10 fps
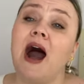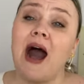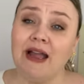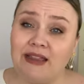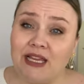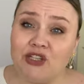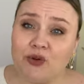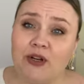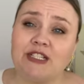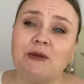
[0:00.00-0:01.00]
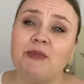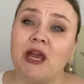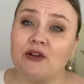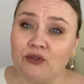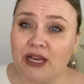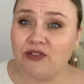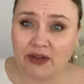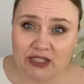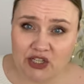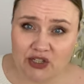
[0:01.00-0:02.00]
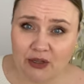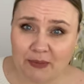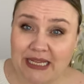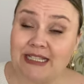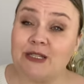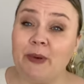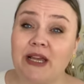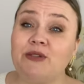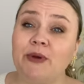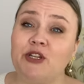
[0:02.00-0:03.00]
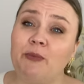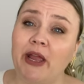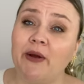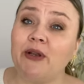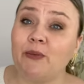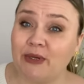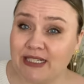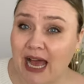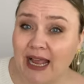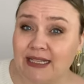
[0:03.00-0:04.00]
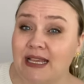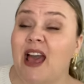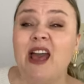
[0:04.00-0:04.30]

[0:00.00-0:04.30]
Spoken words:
I think shorts can be a great transitional piece, especially when you pair it with tights.